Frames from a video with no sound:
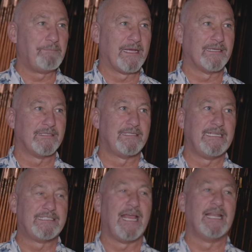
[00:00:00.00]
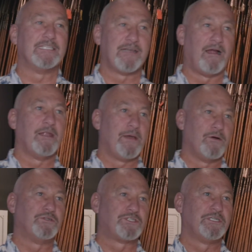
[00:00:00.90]
because the detail is all
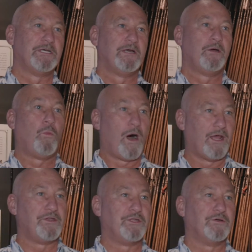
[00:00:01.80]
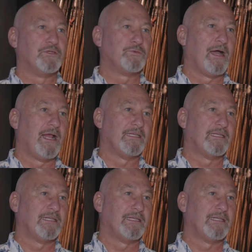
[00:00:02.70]
about what I do as well.